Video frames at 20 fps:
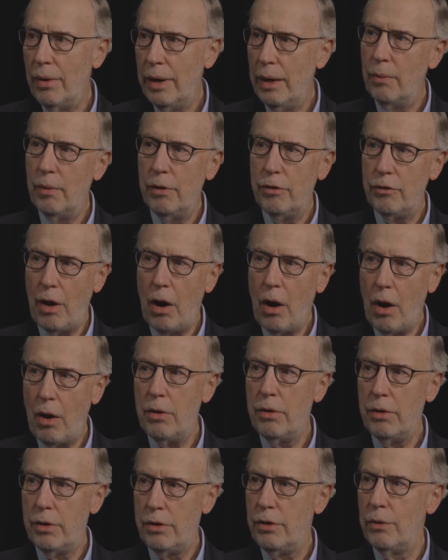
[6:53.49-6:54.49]
It was
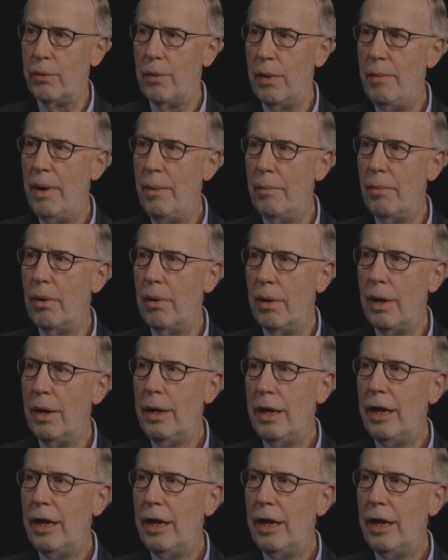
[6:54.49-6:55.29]
harder to remember